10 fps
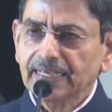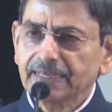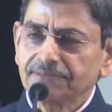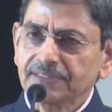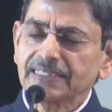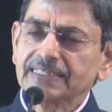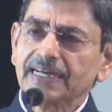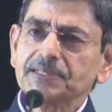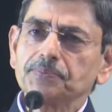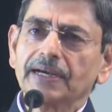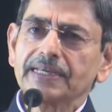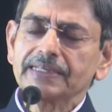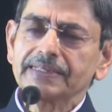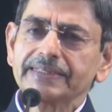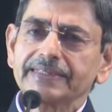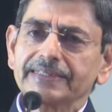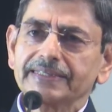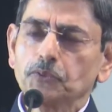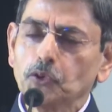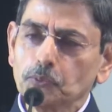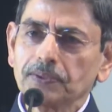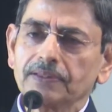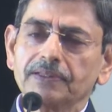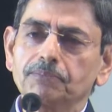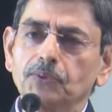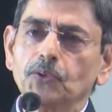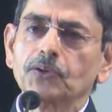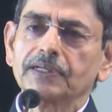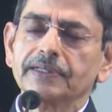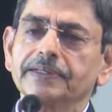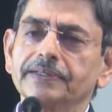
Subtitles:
Every time I open the book